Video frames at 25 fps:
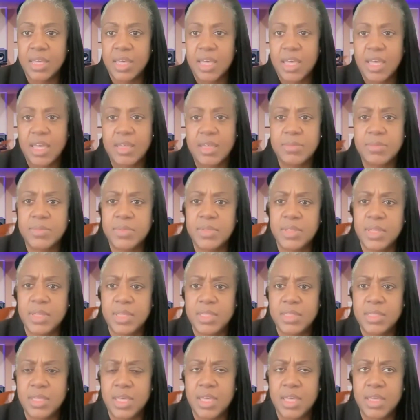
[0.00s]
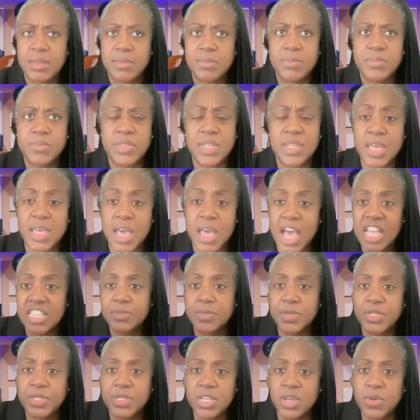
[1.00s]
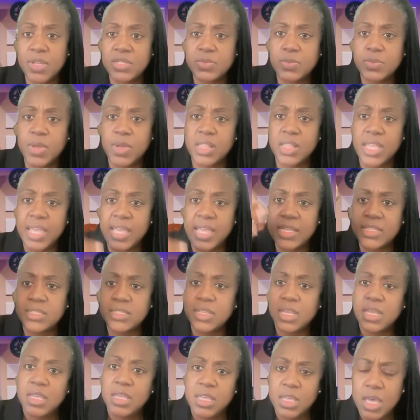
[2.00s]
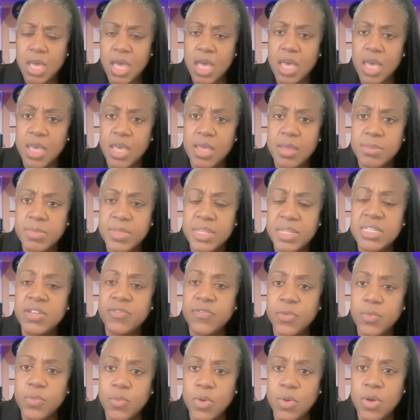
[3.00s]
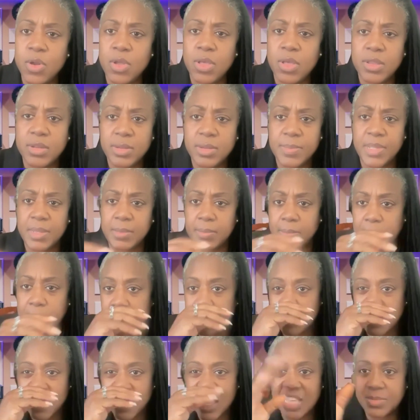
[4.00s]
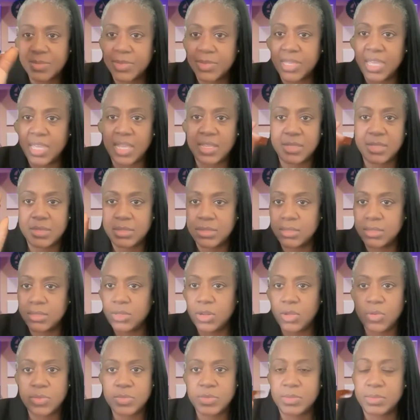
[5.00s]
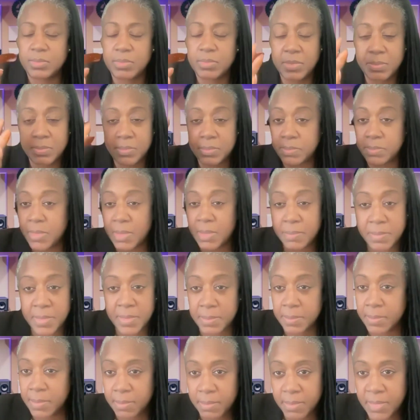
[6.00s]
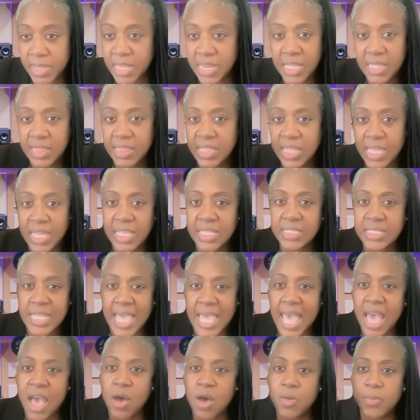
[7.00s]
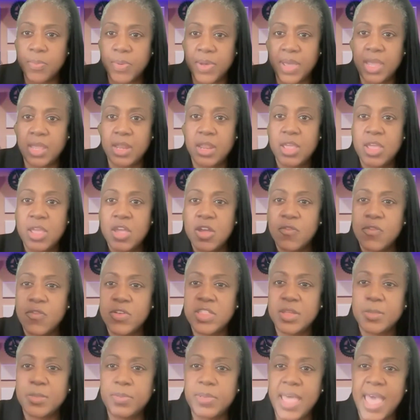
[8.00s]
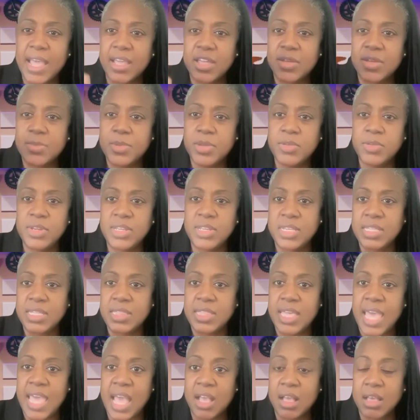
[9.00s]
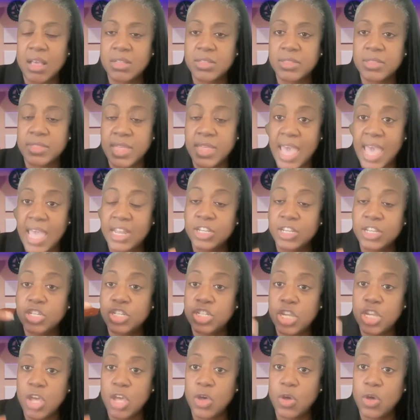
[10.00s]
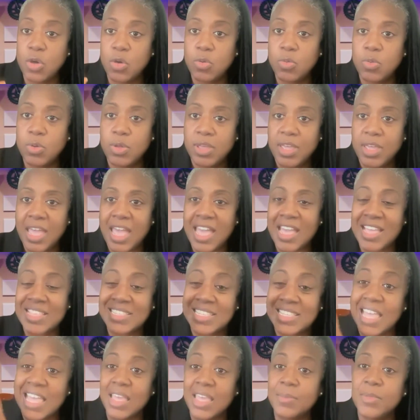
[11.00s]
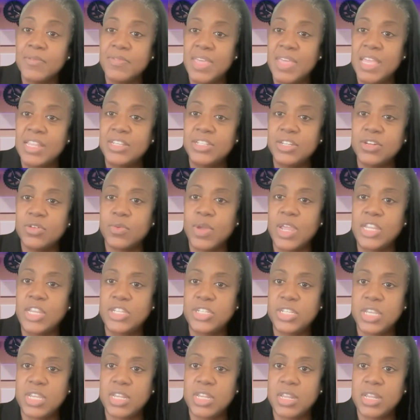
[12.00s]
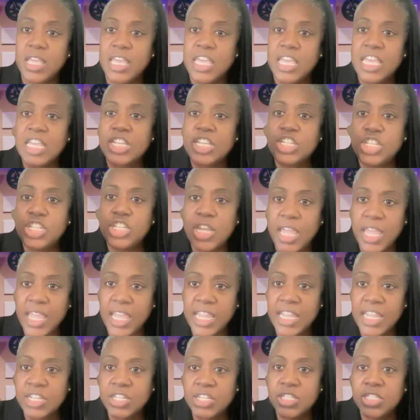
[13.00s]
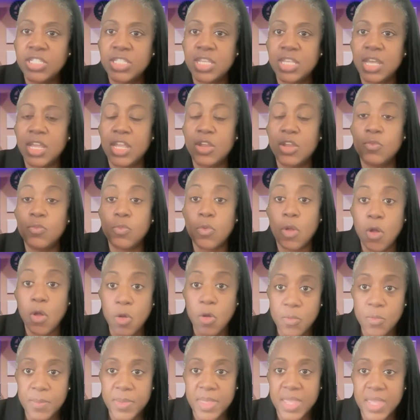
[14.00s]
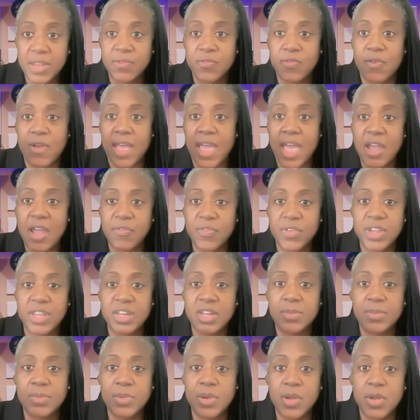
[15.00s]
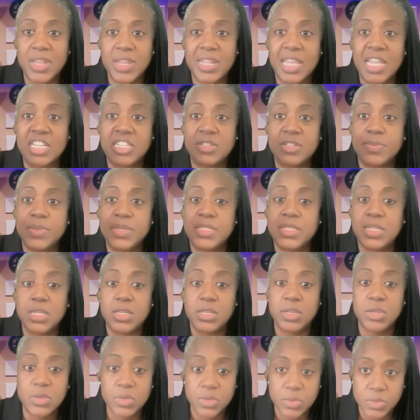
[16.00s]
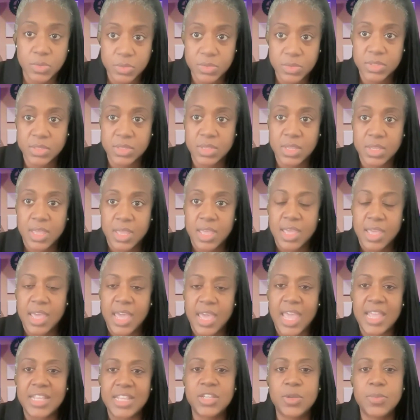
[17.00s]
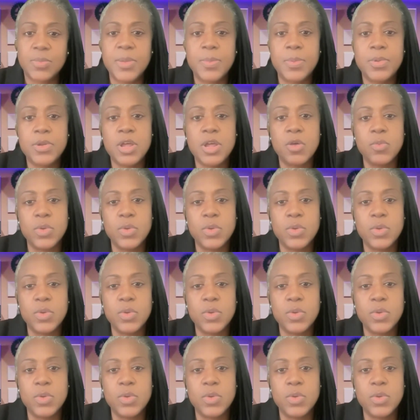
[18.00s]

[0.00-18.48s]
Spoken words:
the Cosby Show, as well as the Different World. I mean, Bill Cosby has, many things out, but for the Black community, that show, because I am of that generation, changed the enrollment for African American HBCUs. And so people